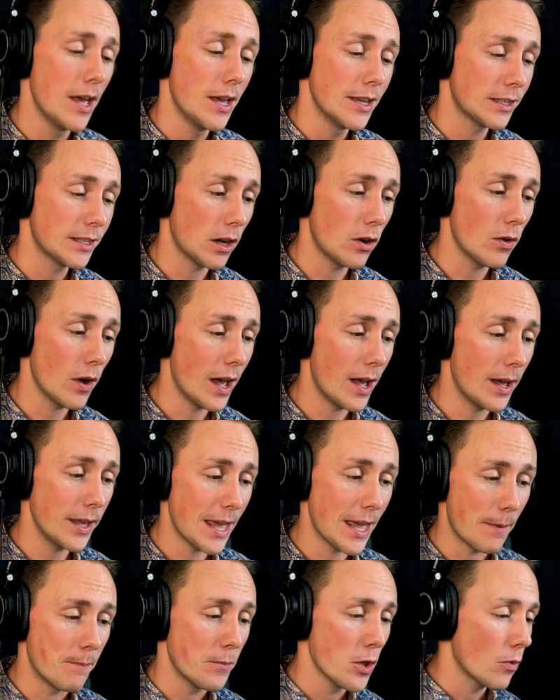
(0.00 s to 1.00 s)
So
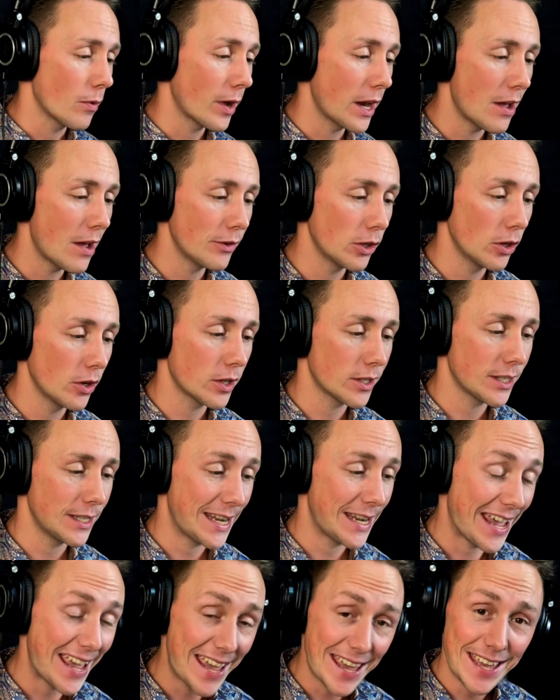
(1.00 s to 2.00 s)
yeah, we're gonna have a look
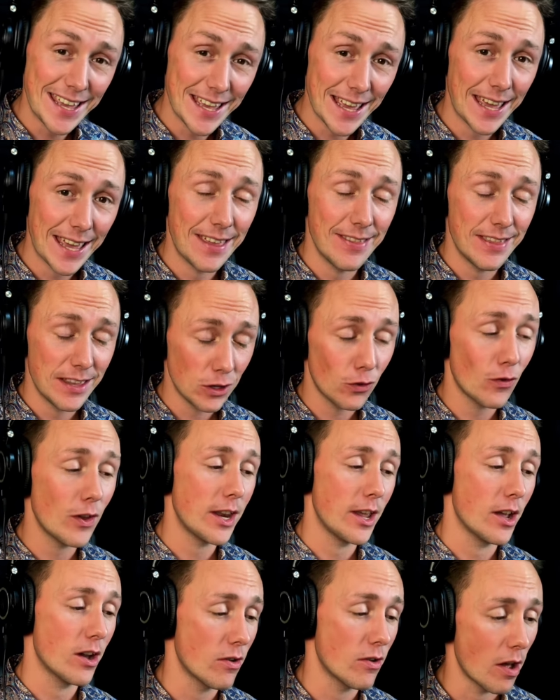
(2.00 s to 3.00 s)
today in this
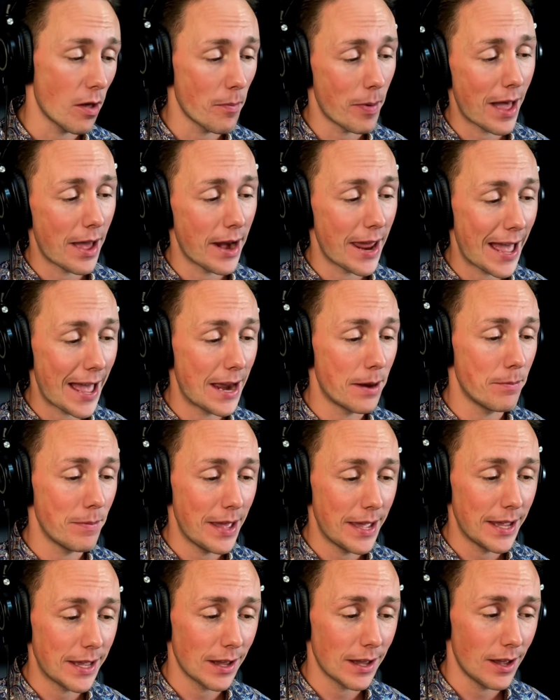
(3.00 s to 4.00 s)
video about how to
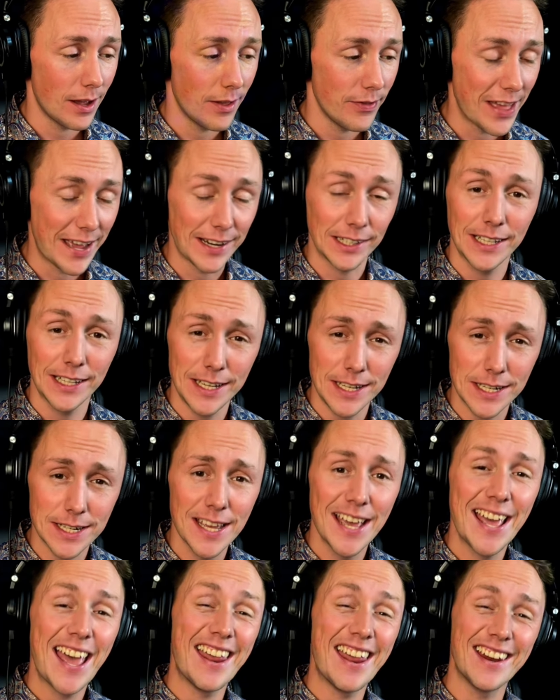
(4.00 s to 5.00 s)
make that lead.
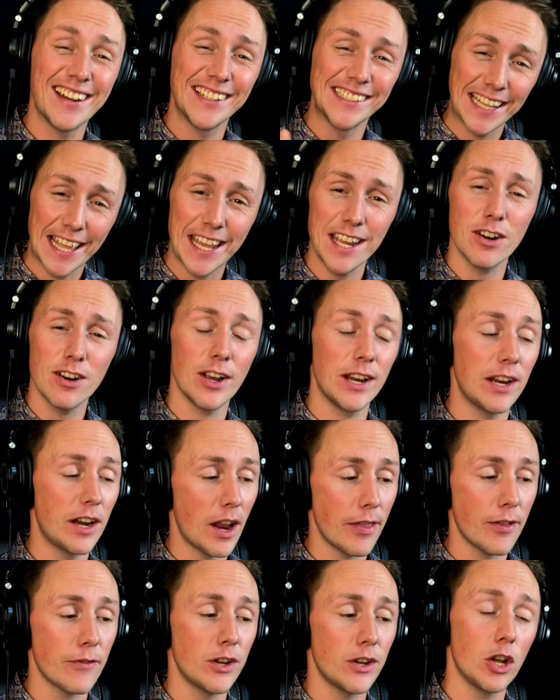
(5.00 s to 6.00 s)
And then later in
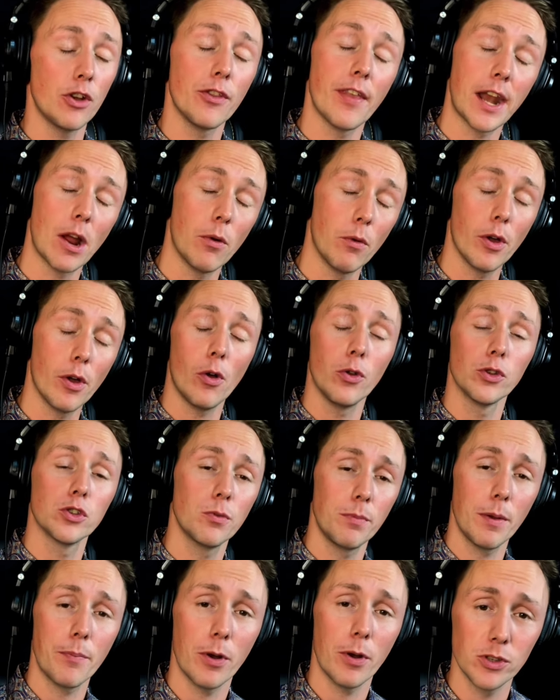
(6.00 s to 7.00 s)
another video that I will
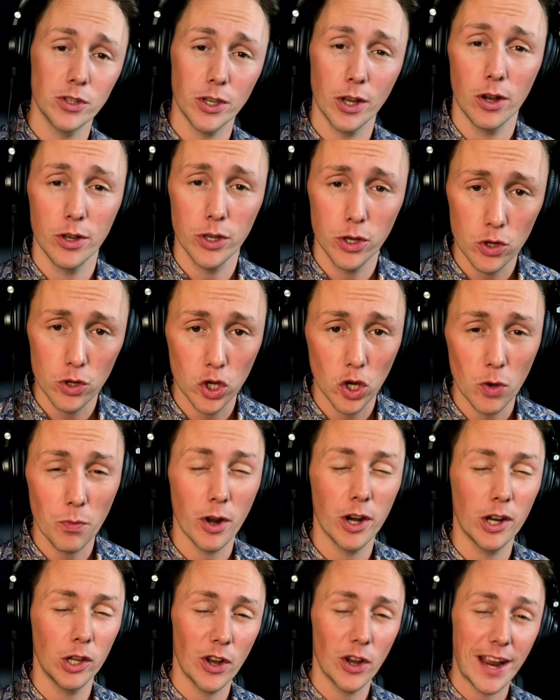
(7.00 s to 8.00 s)
also be posting on YouTube, we're
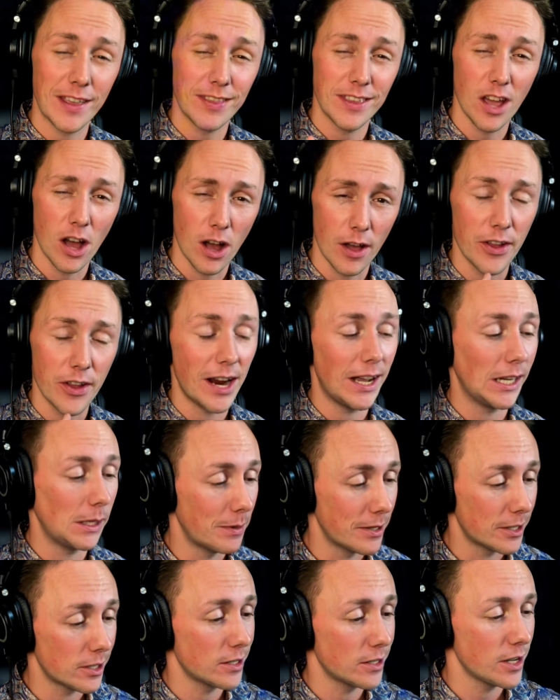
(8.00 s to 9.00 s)
gonna look at the other
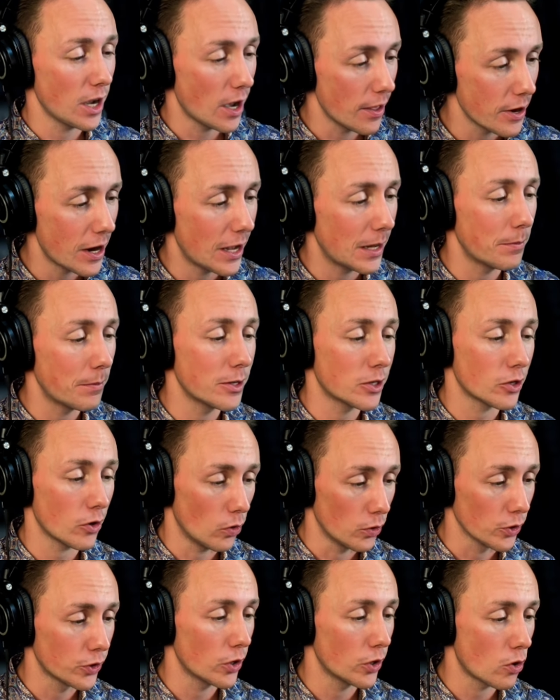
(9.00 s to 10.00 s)
elements, because the other elements are
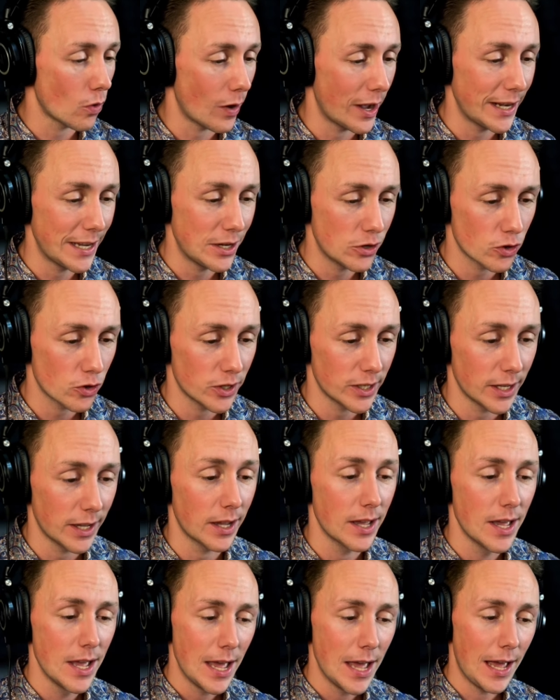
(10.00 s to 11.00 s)
also quite interesting.
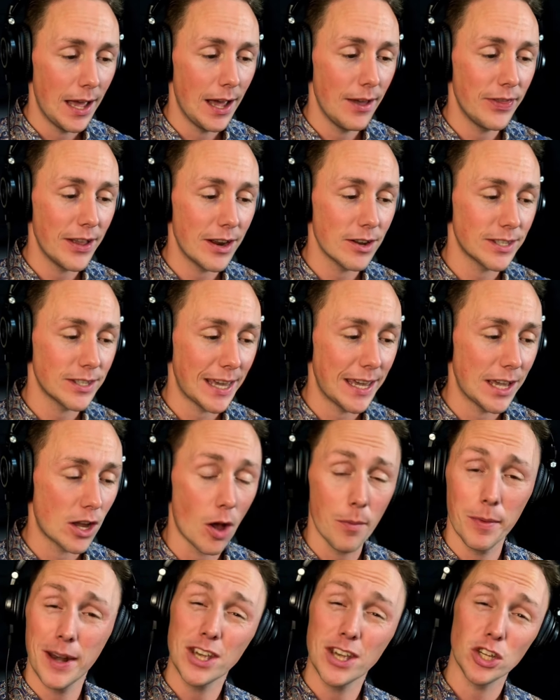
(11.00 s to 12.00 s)
There's a
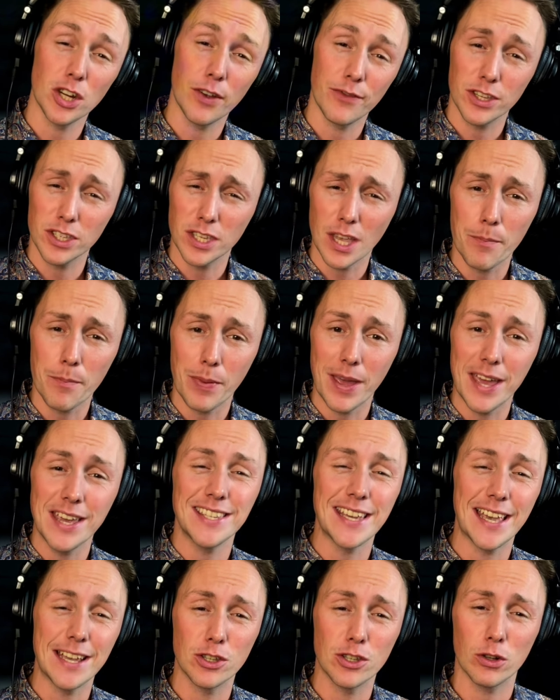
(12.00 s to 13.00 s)
combination of a sub
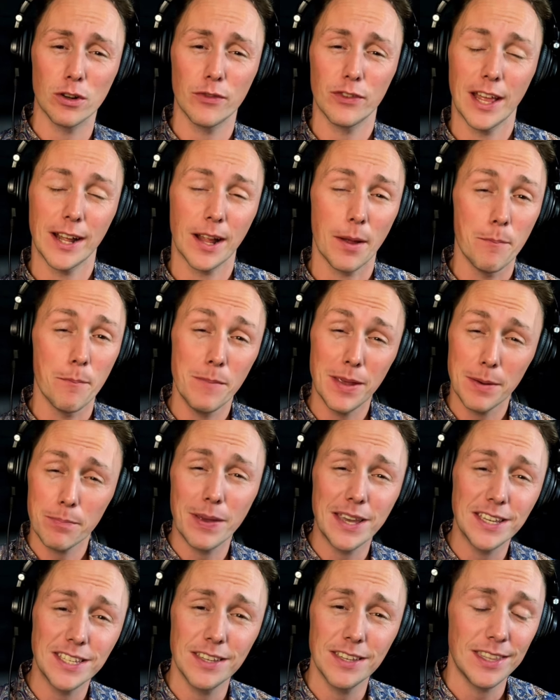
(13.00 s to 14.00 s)
bass and sort of like a mid
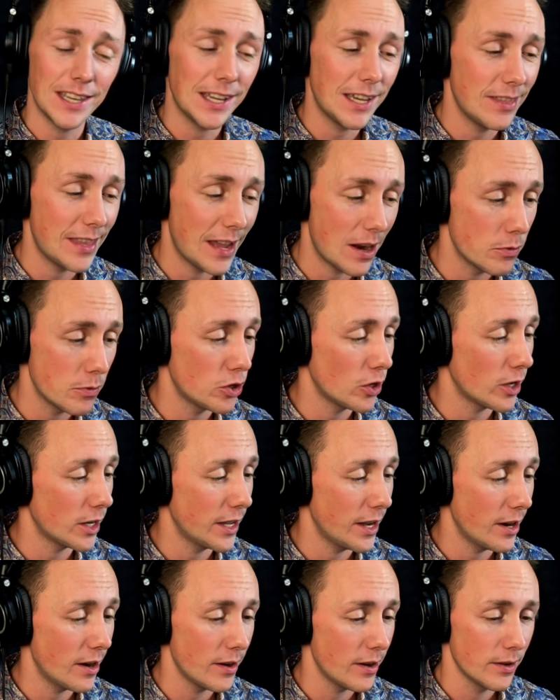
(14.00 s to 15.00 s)
bassy thing in there, which you can
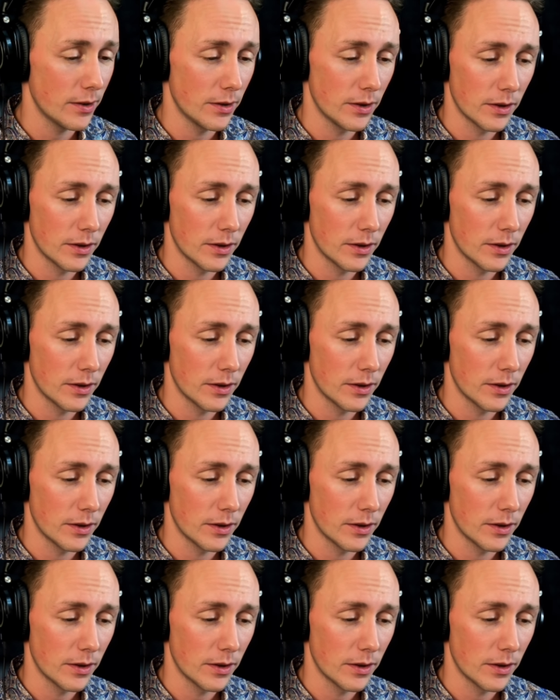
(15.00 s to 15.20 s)
hear.